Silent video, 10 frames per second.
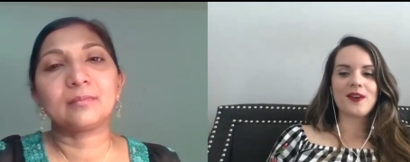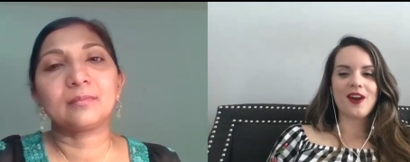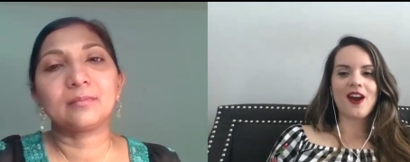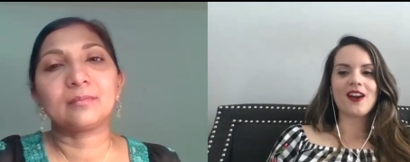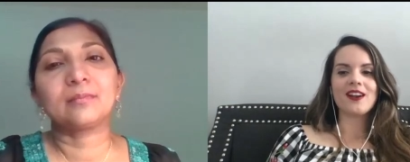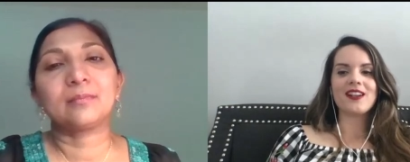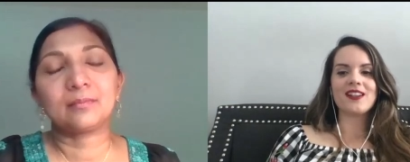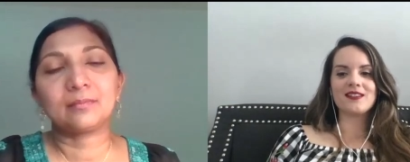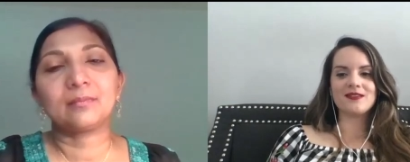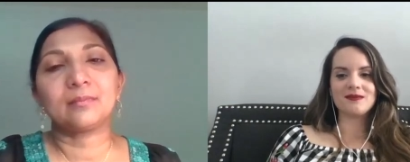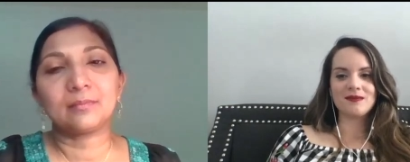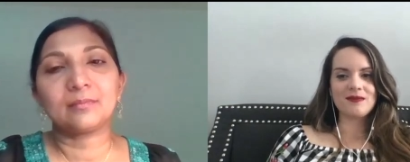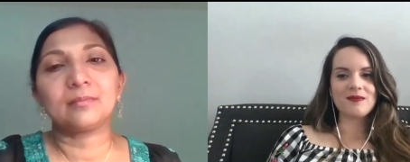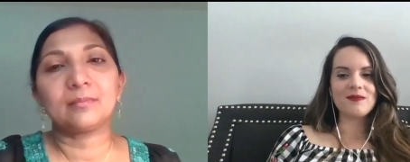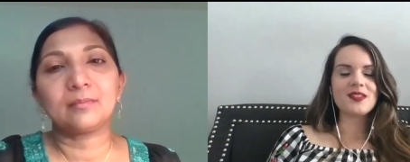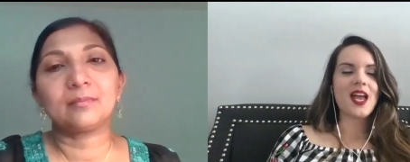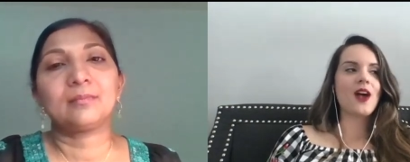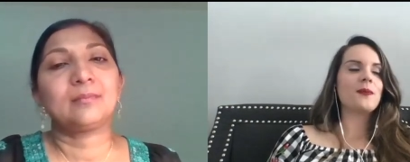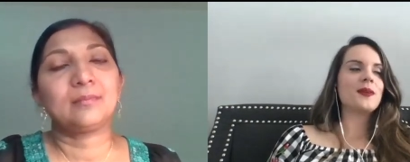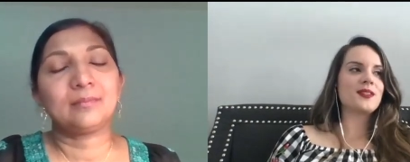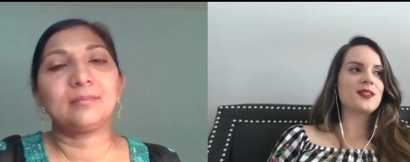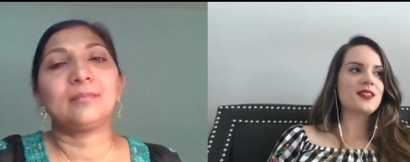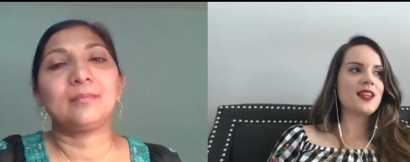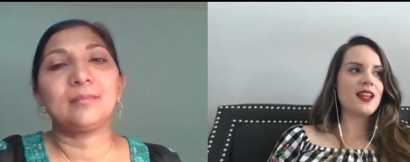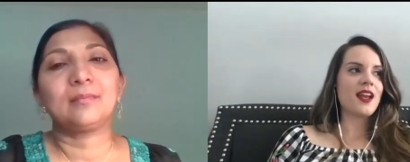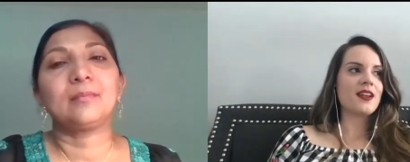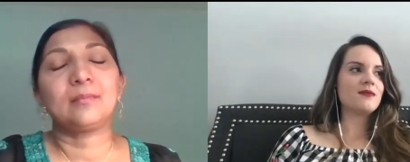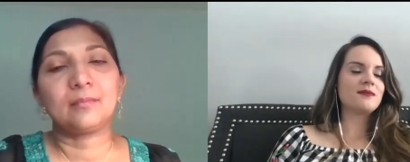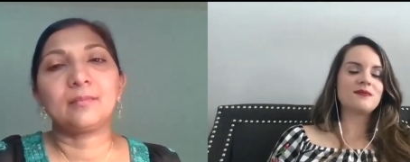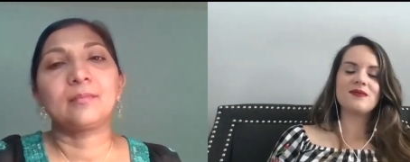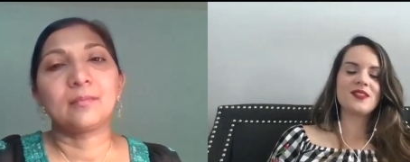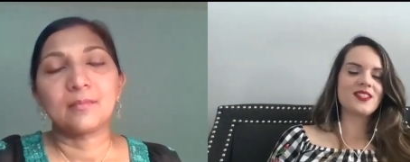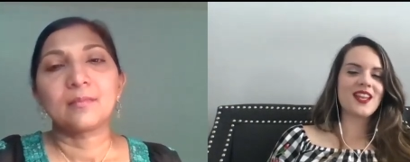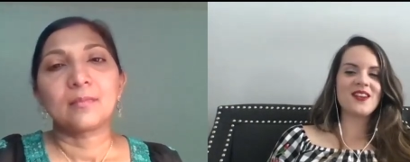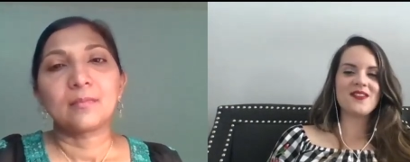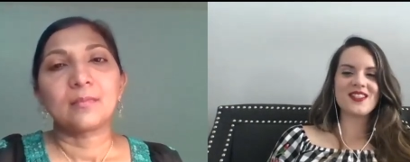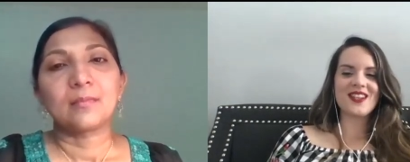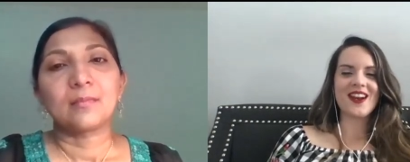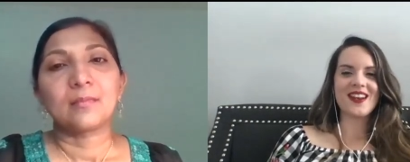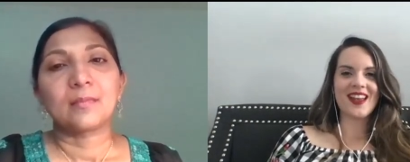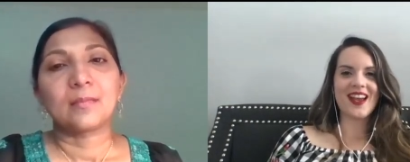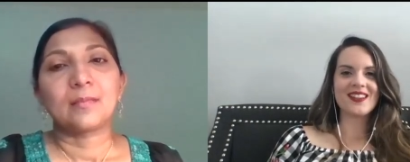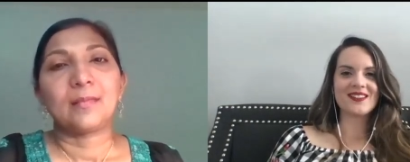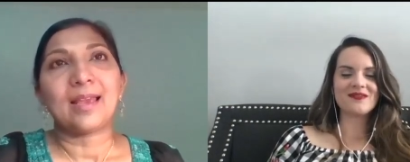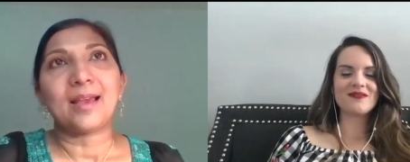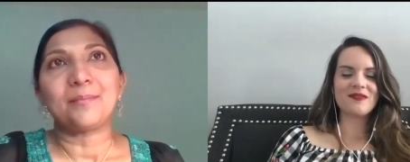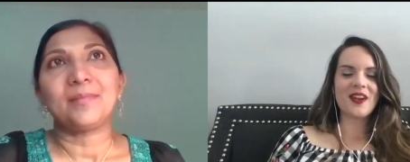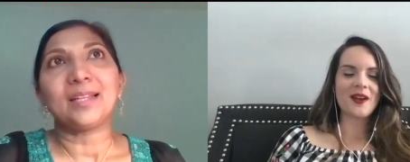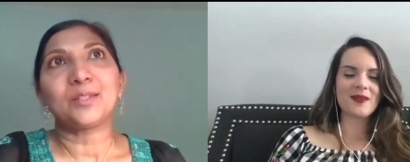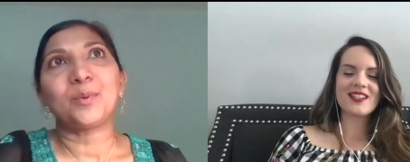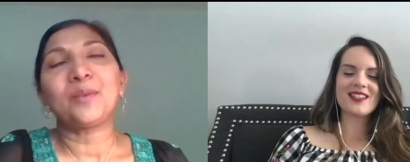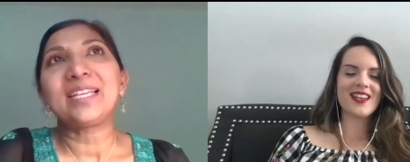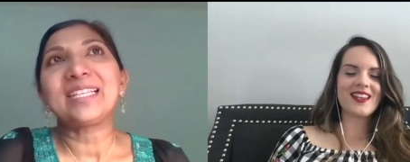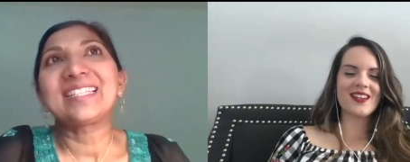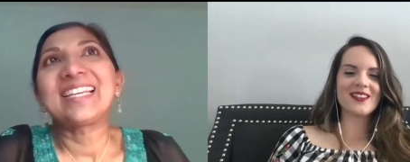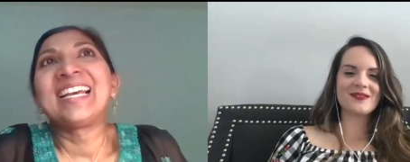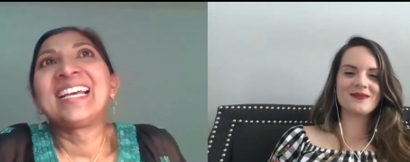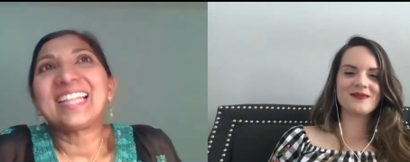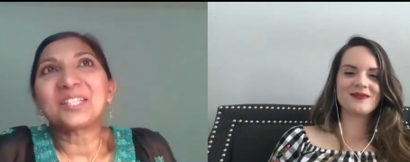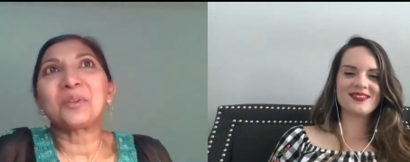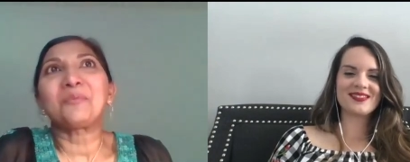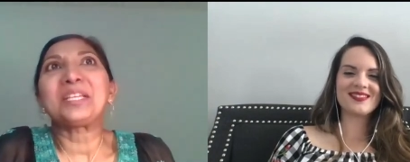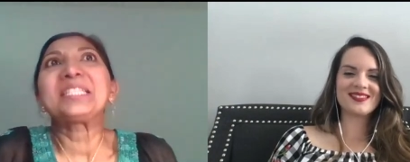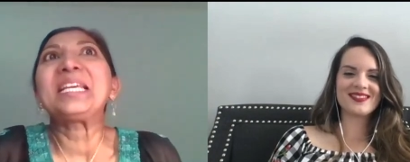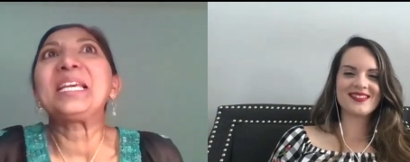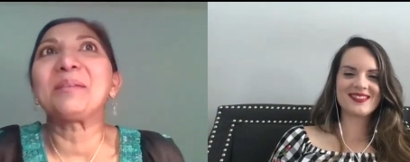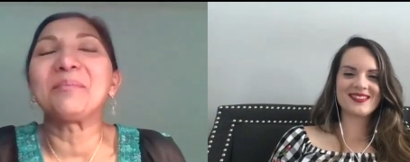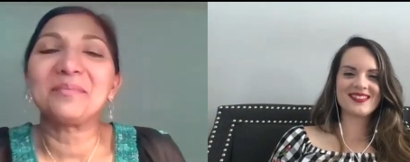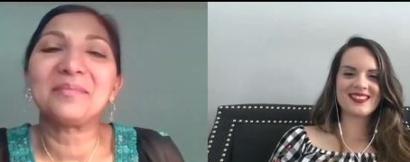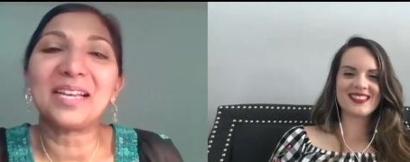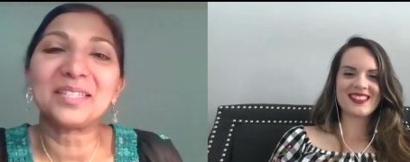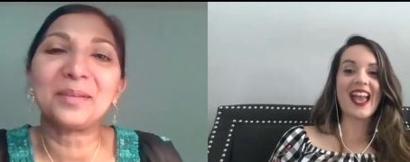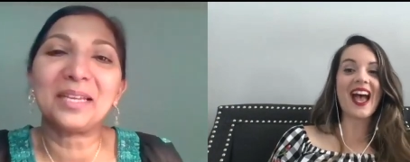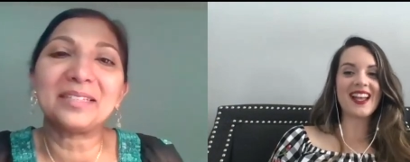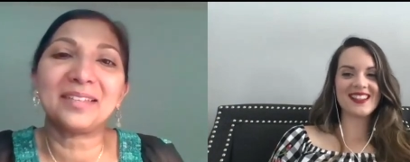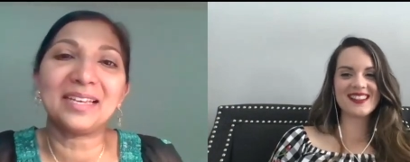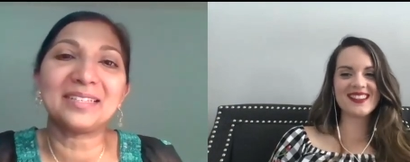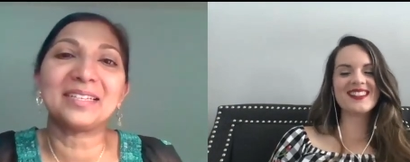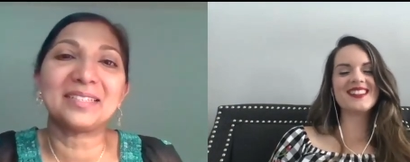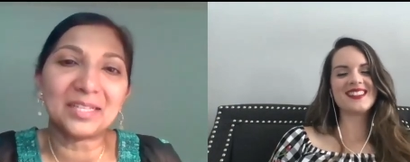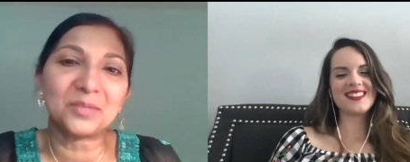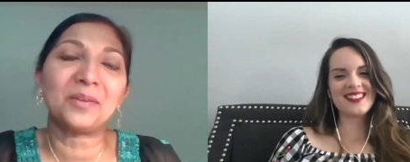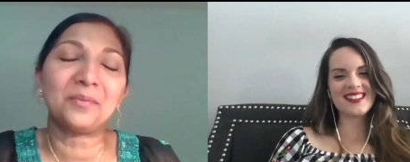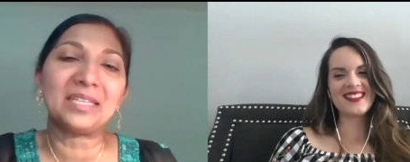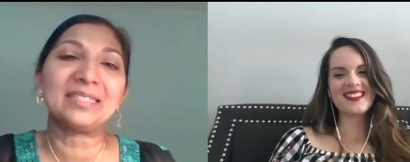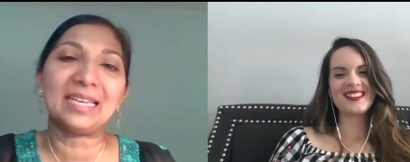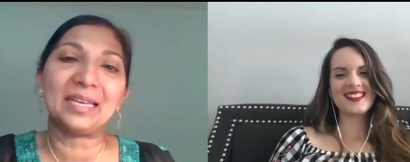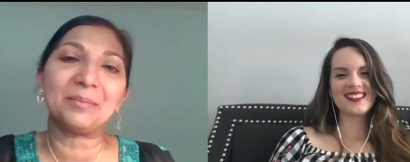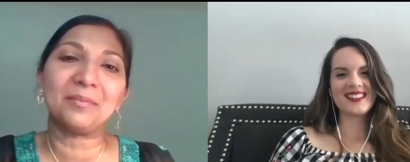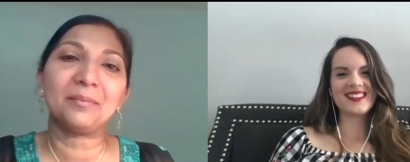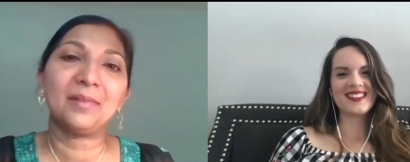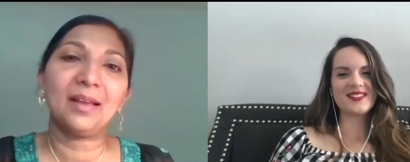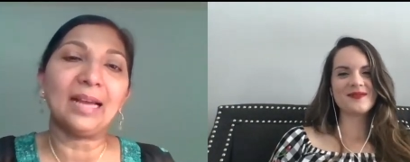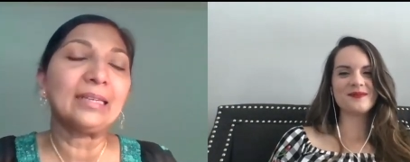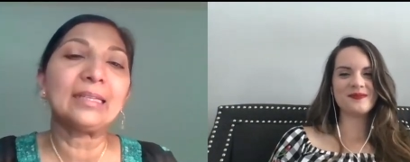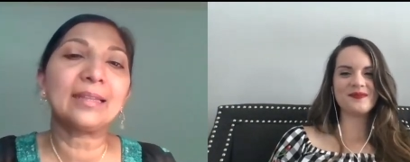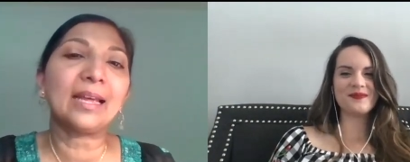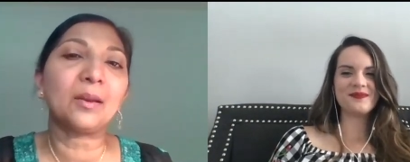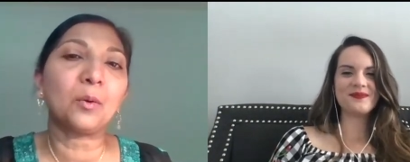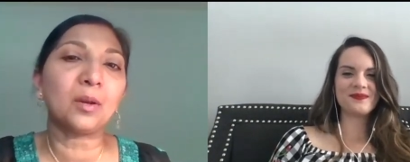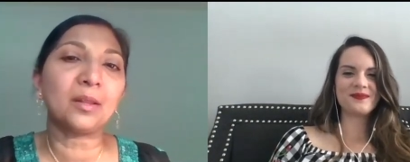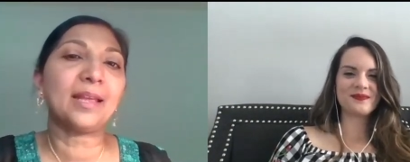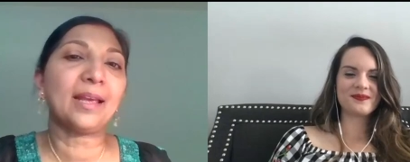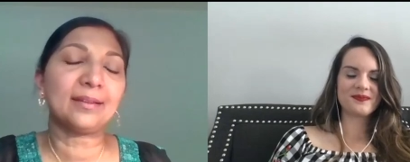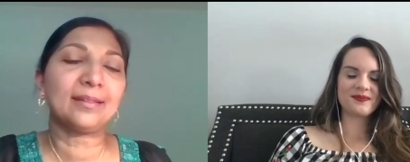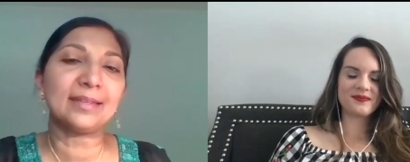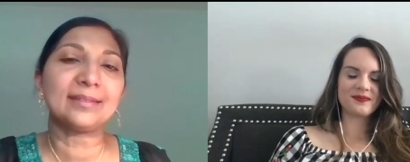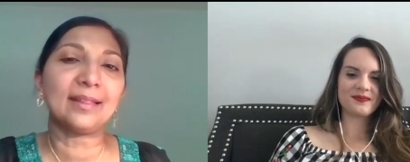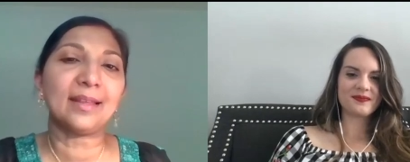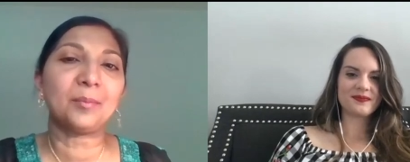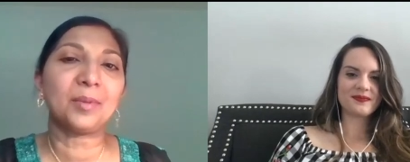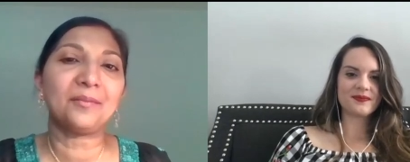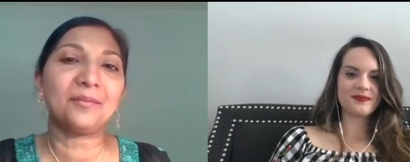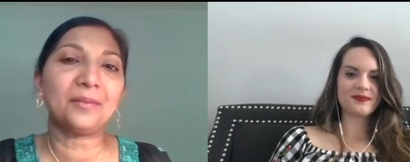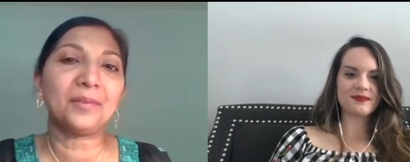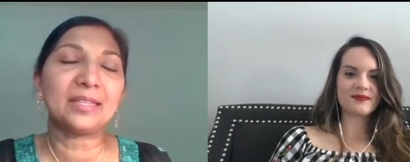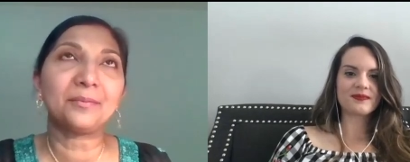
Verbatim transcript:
Speaker 1: heart and to help us. And I thank you for sharing that very much. That's when we
Speaker 2: that's when we see him. That's, yeah, that's when we see him. Mm-hmm. And, and, all of the other things are there, but when we